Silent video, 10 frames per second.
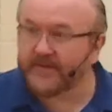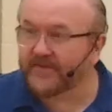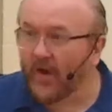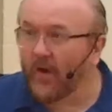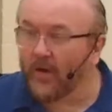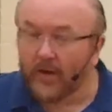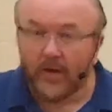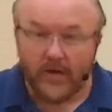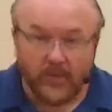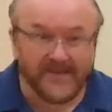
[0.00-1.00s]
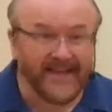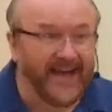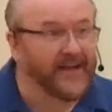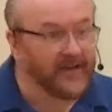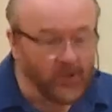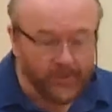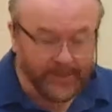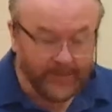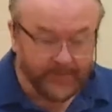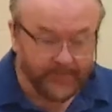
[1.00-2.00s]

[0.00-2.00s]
Saul, who was kind of loopy.